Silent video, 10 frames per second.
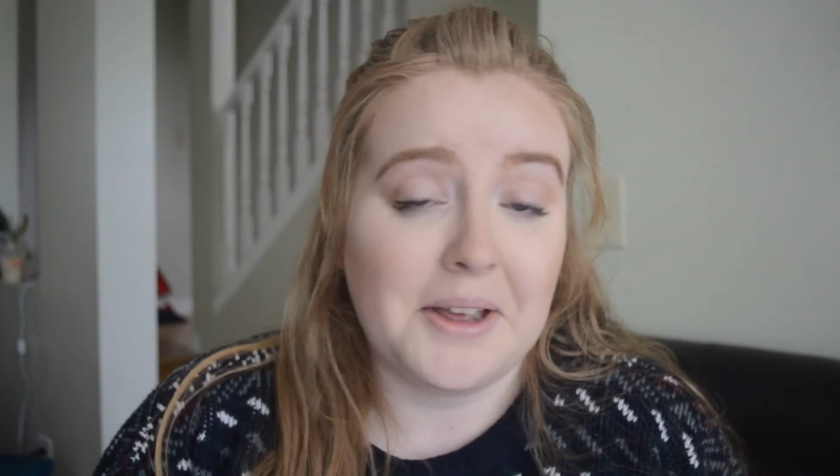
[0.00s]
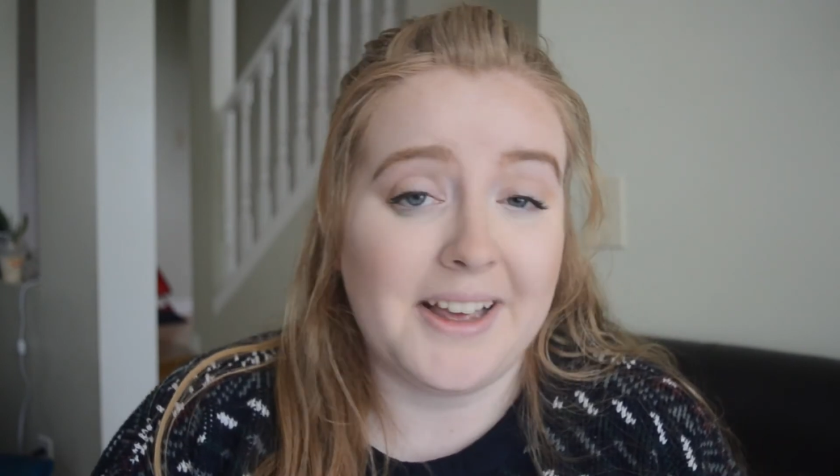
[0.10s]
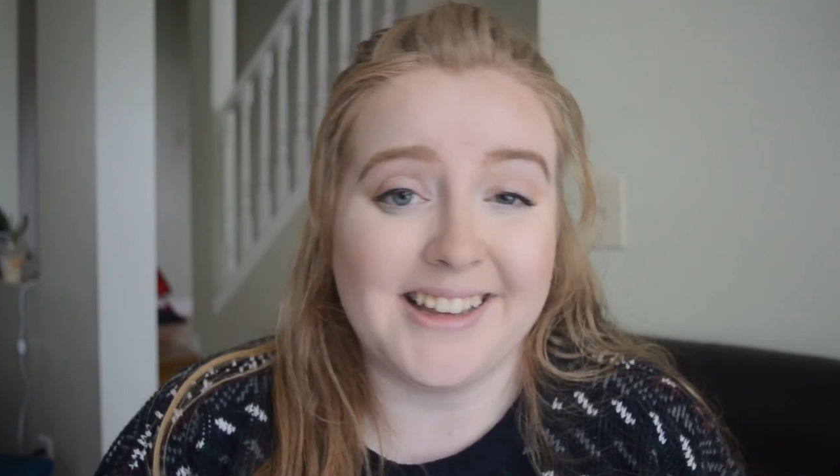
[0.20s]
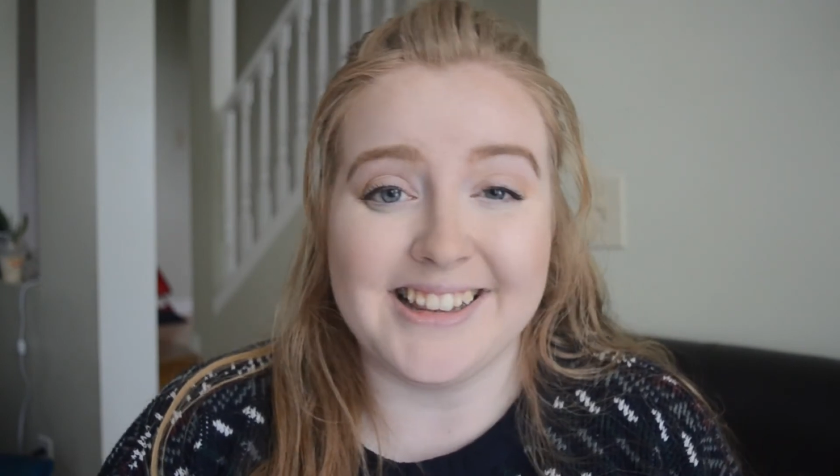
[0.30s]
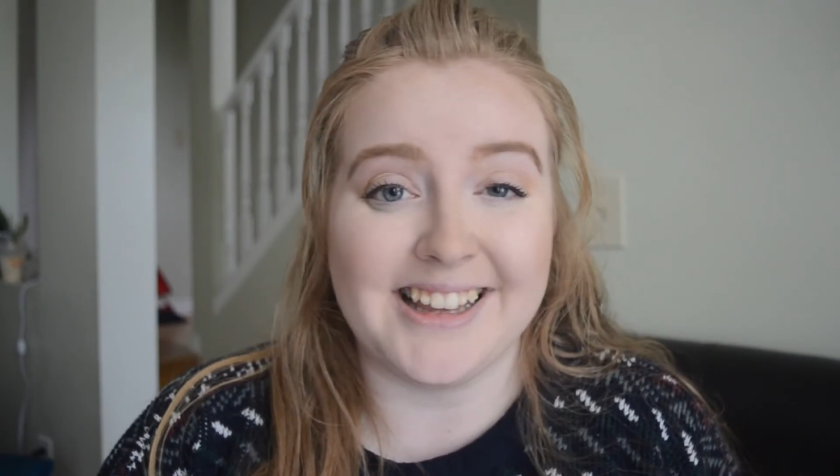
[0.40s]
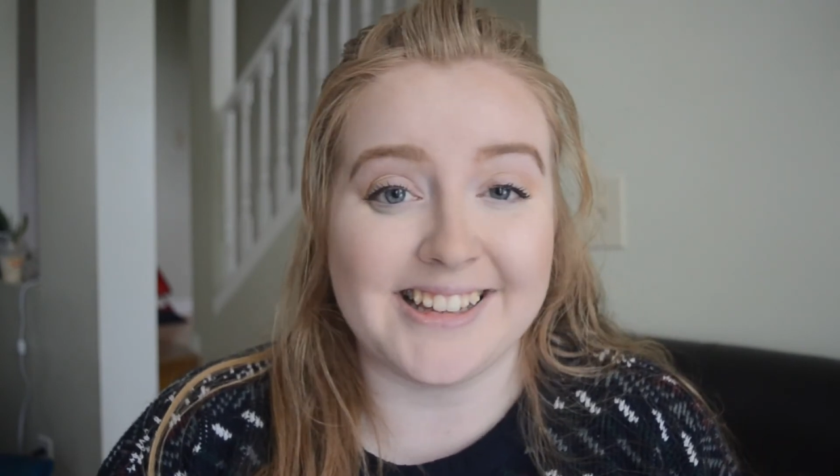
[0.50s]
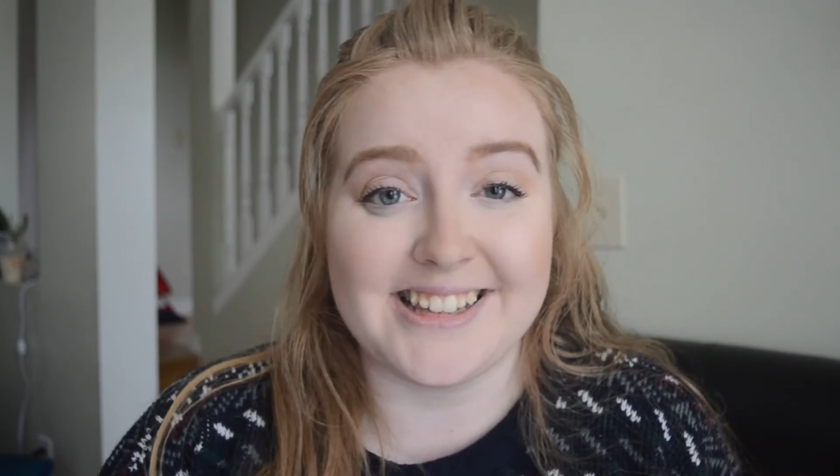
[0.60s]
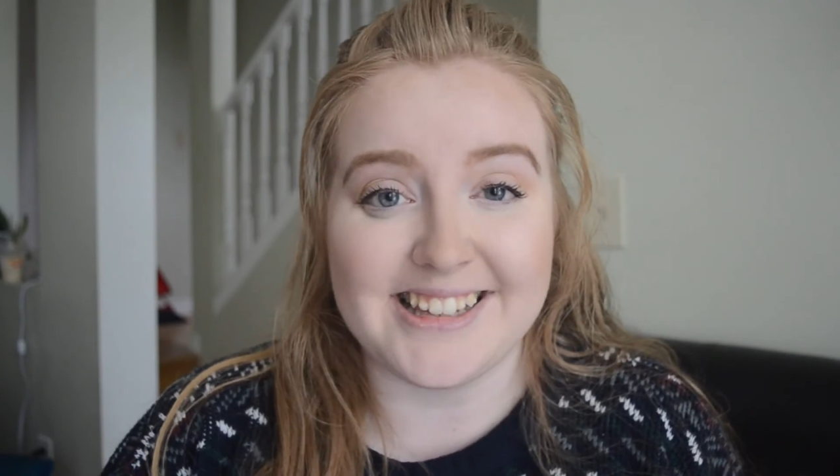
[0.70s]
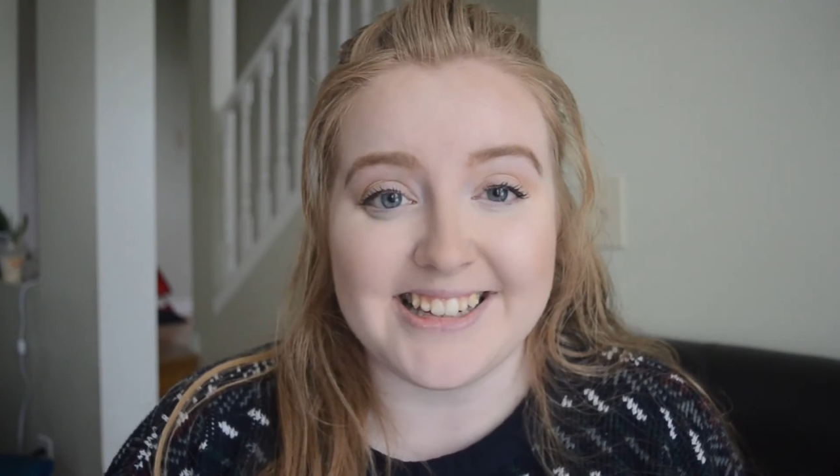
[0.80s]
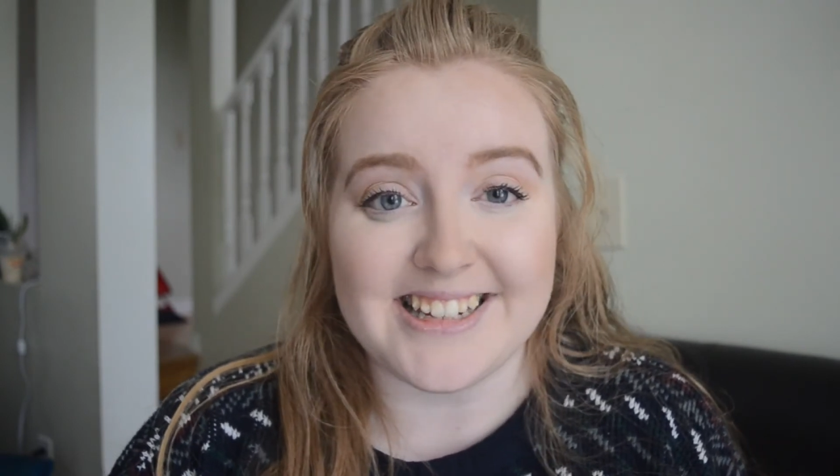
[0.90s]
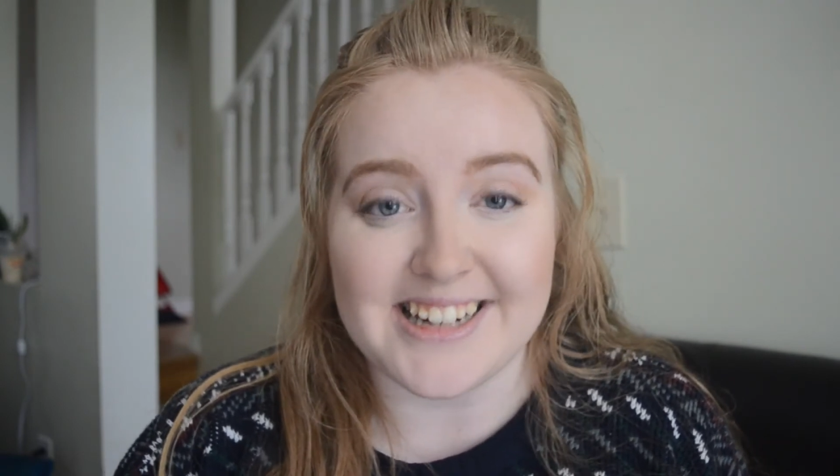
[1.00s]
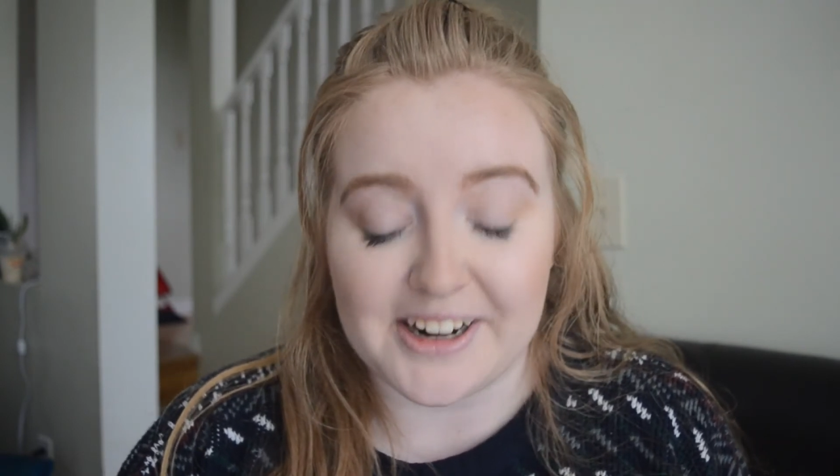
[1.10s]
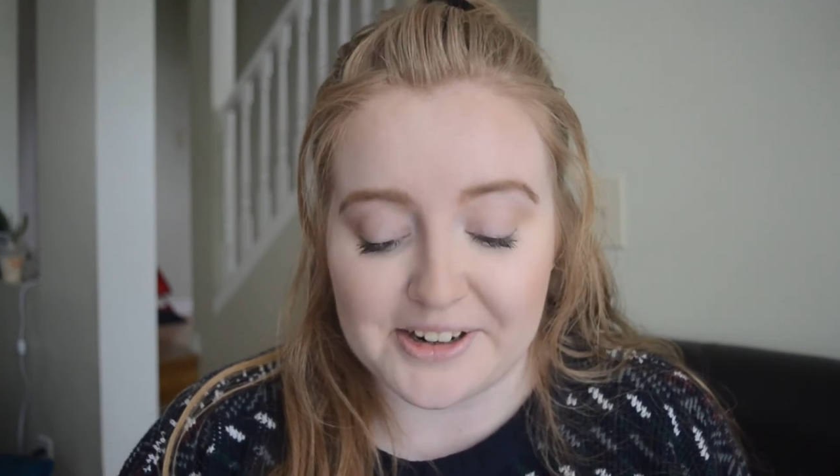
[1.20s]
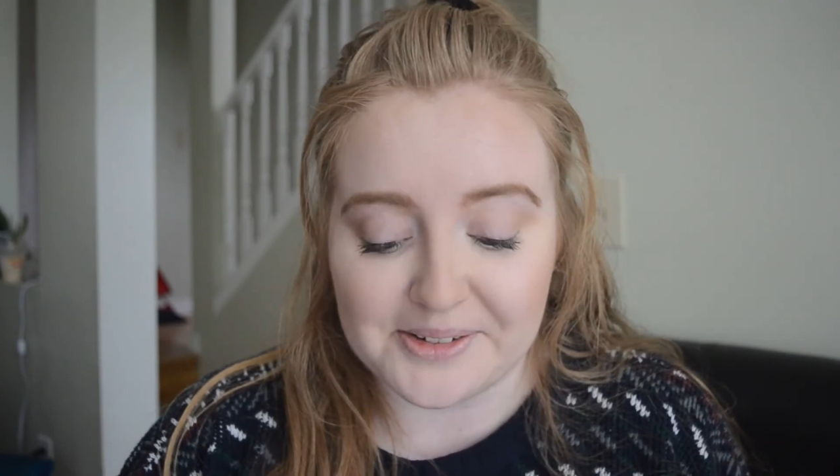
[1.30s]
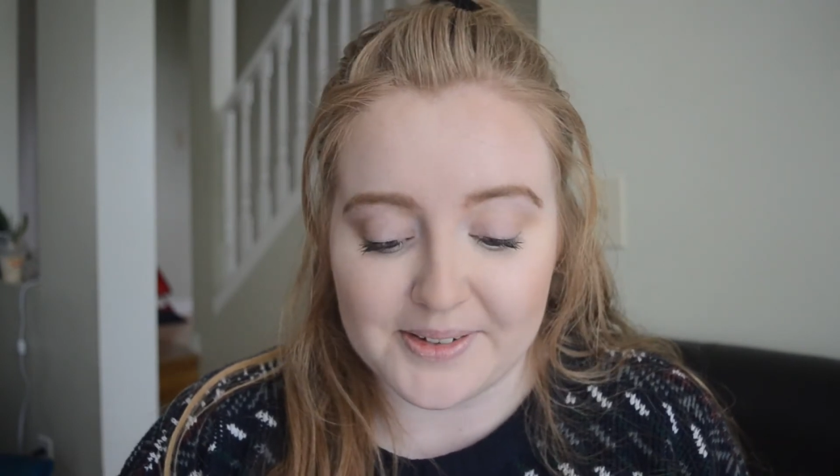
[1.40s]
unless they
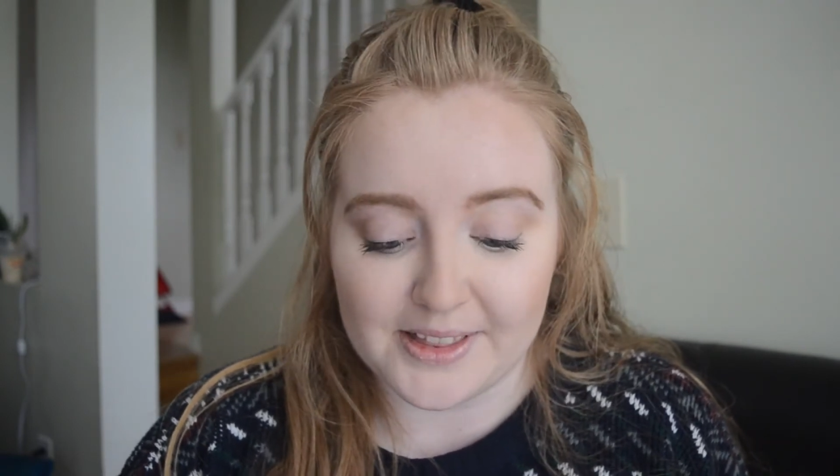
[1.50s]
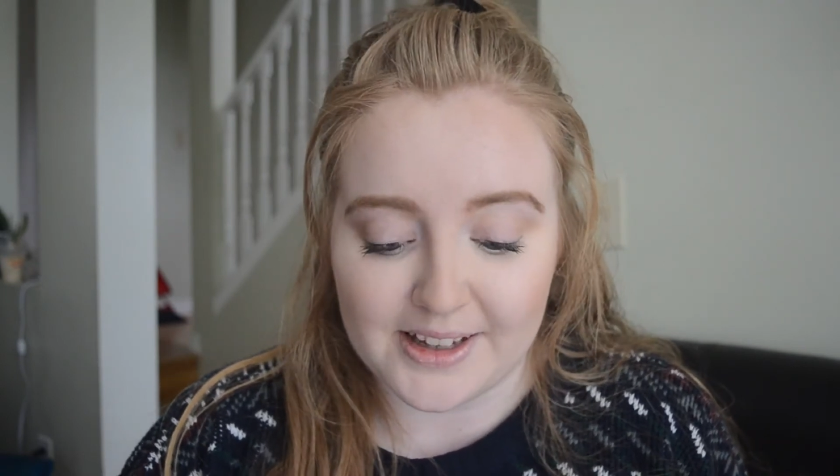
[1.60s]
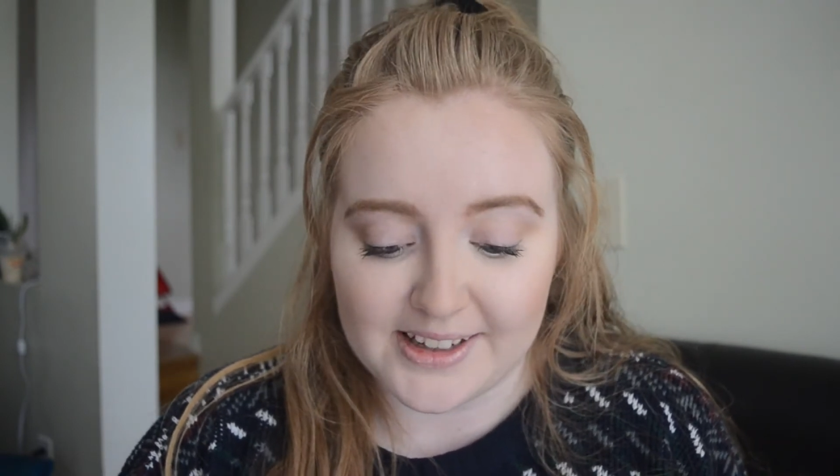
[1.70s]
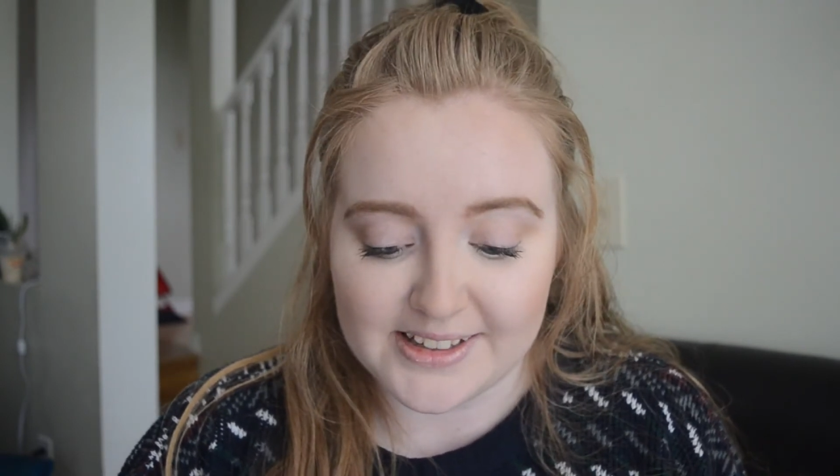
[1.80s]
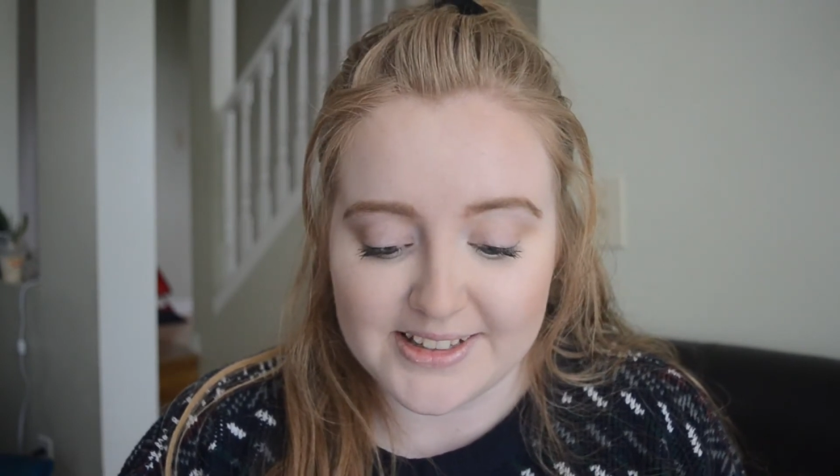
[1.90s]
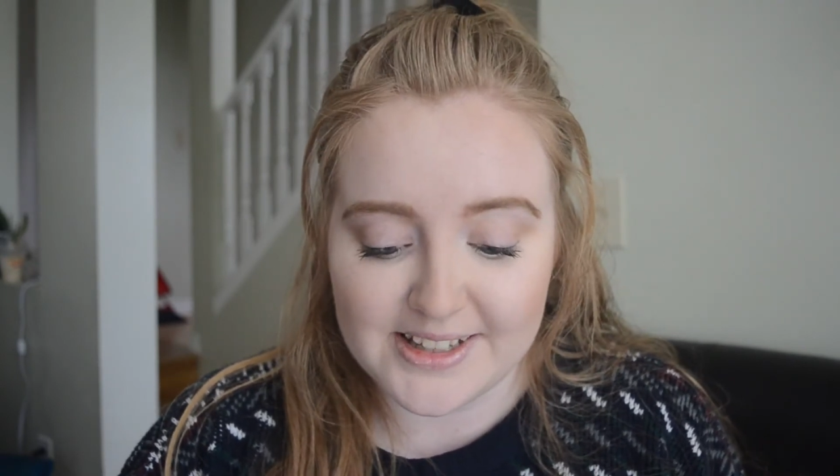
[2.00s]
share it with us,